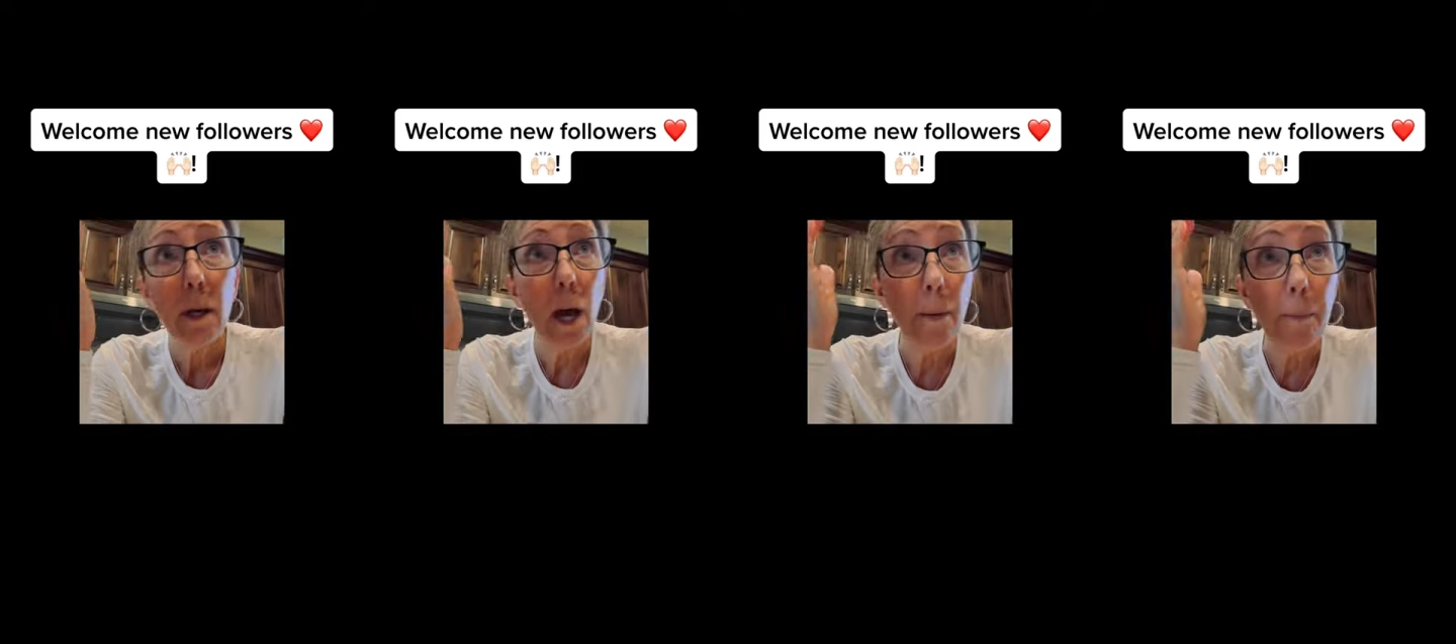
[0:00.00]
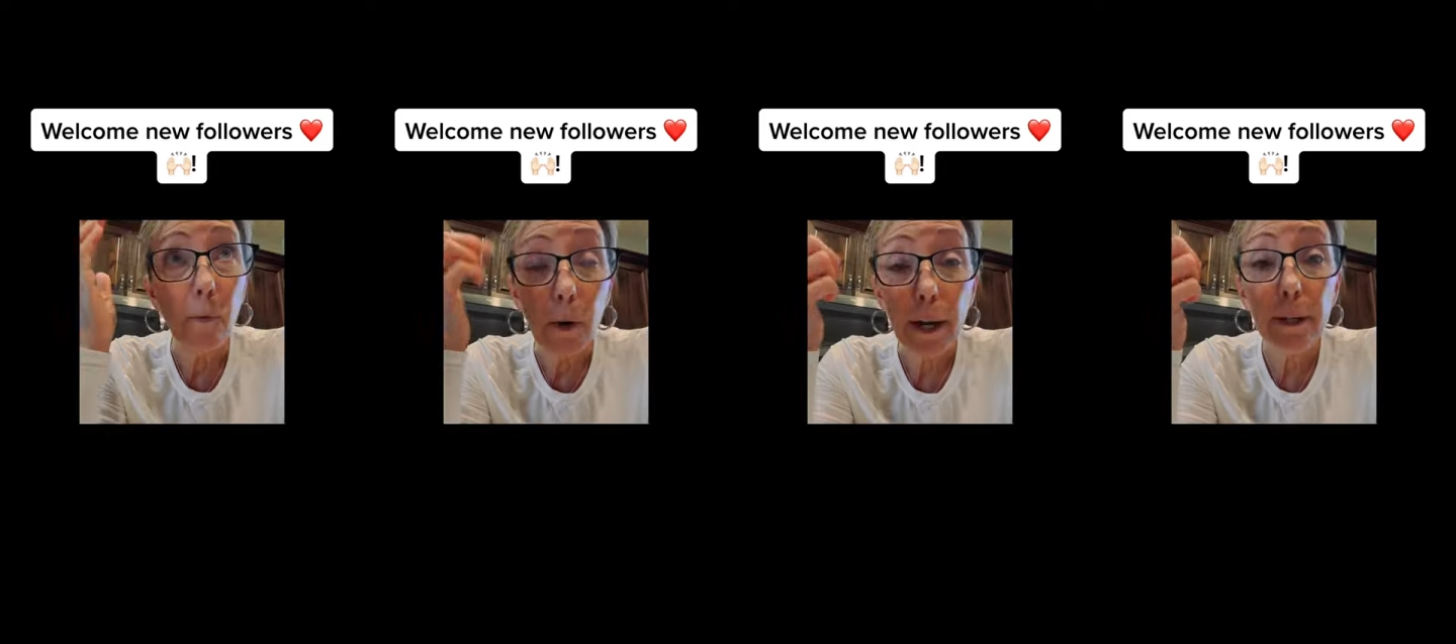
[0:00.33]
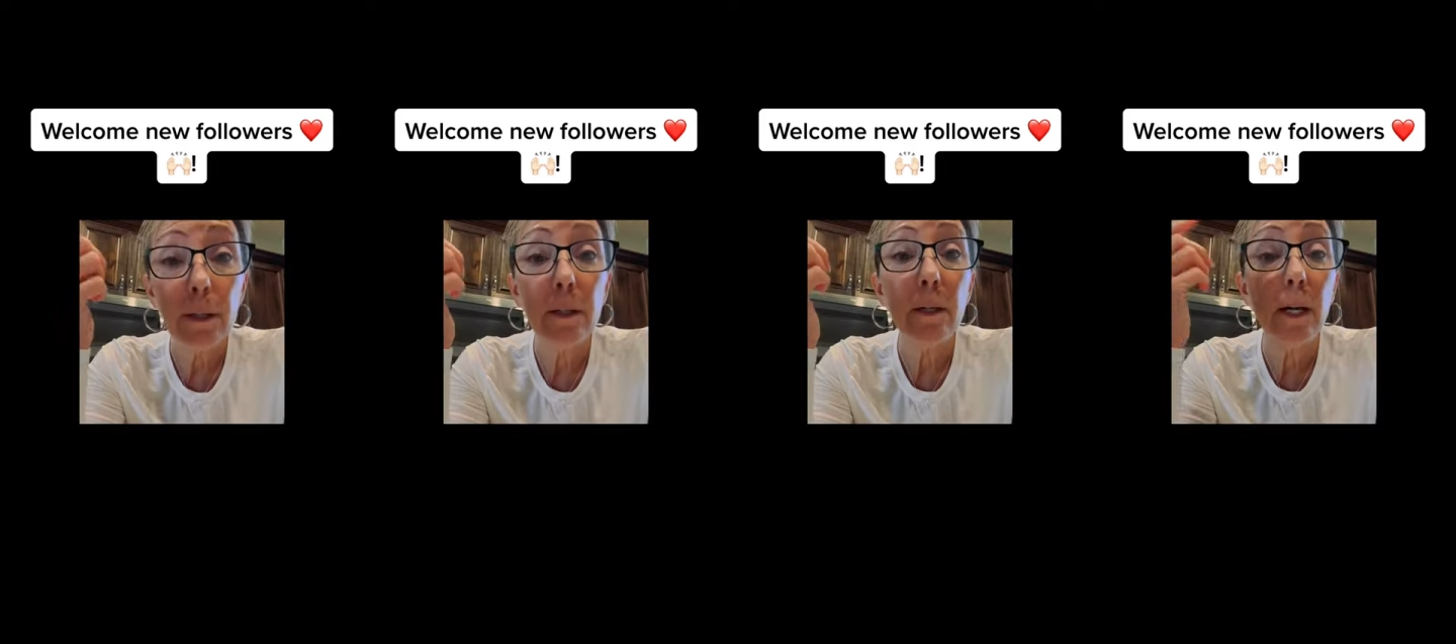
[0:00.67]
I'm a
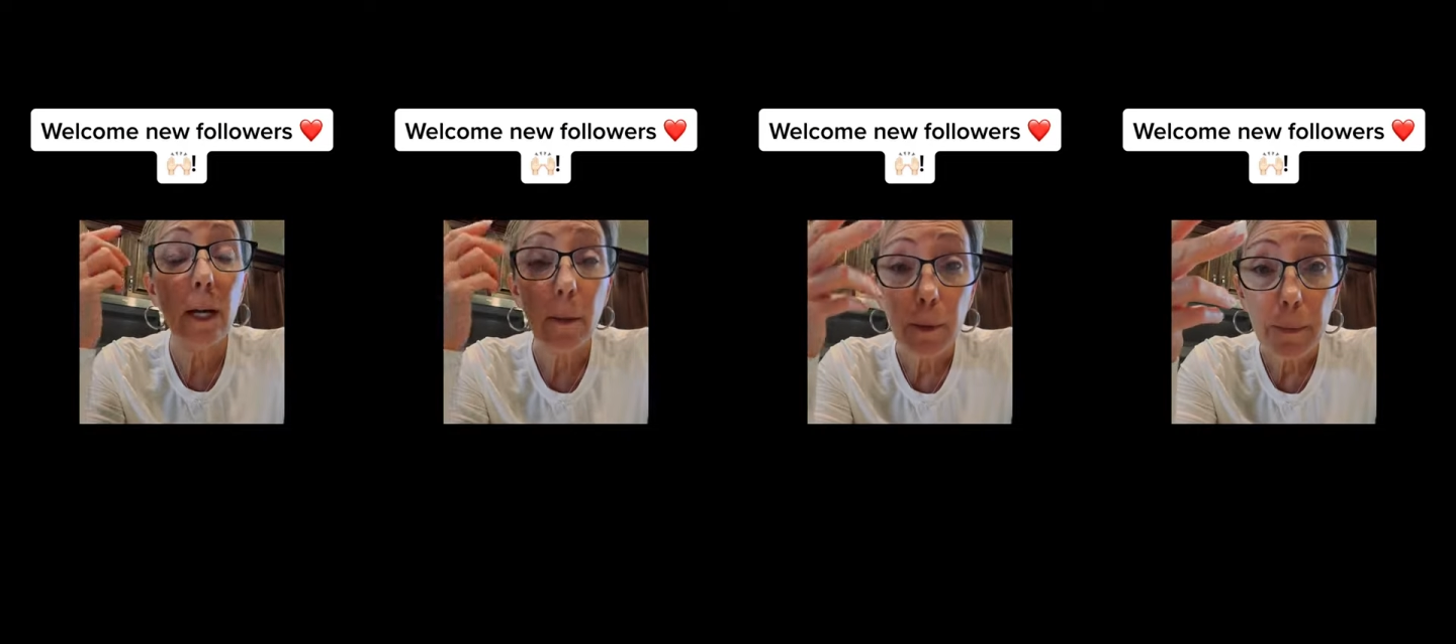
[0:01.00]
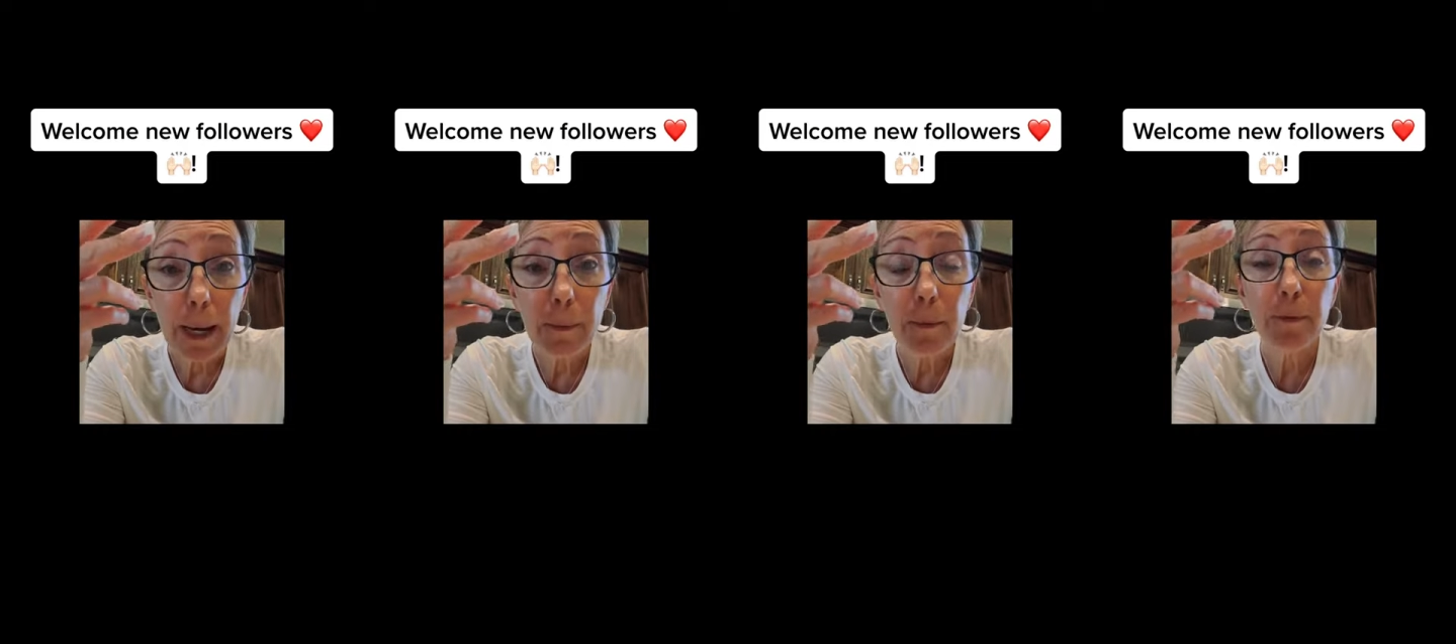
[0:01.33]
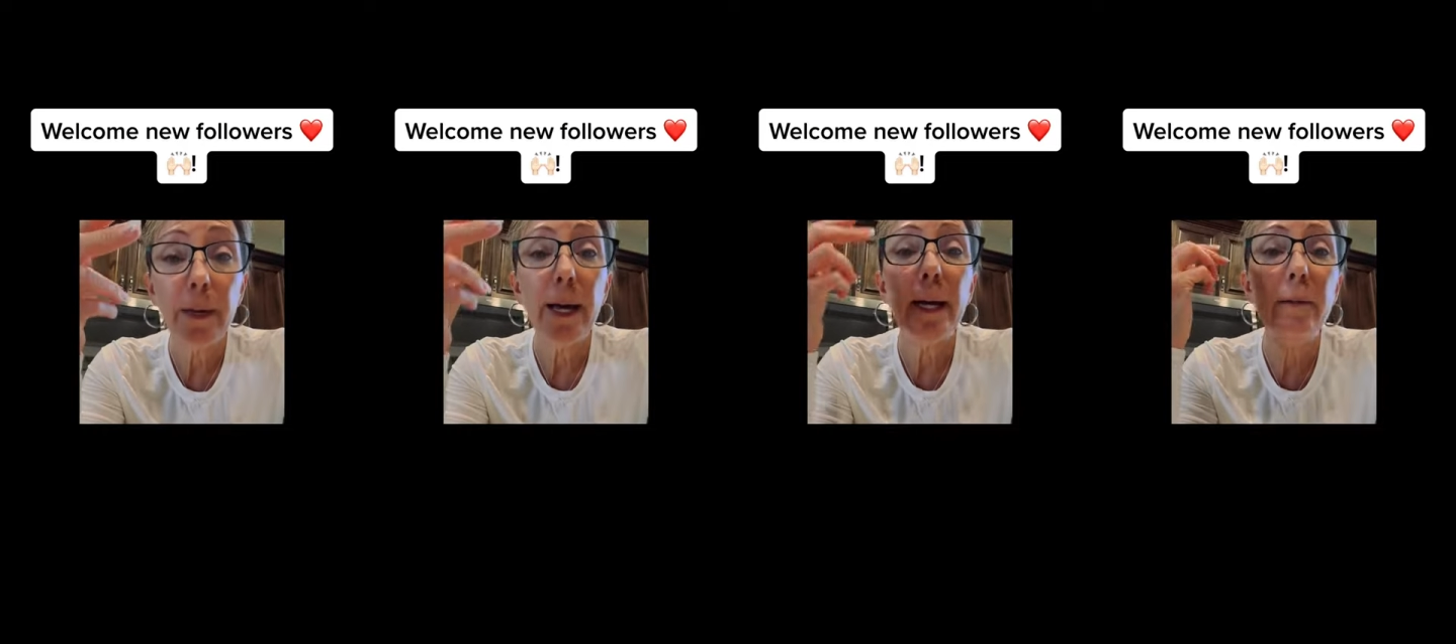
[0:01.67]
writer, I'm a mom of
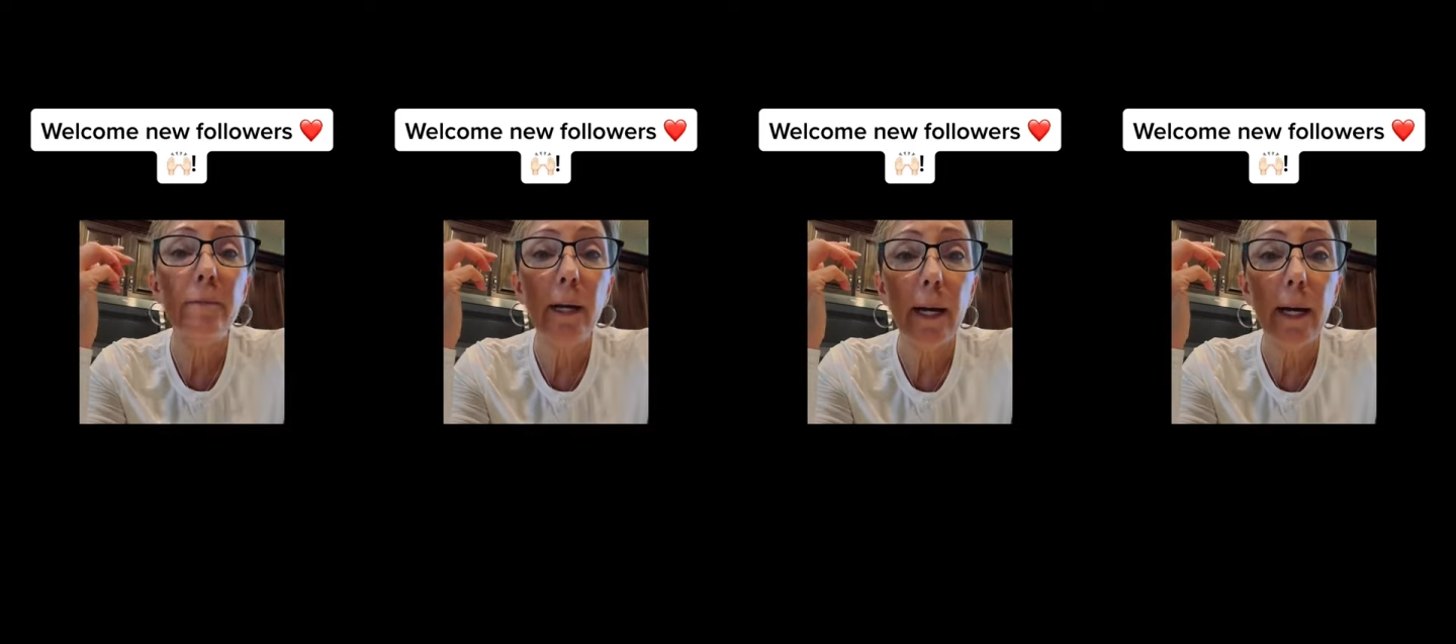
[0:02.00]
five,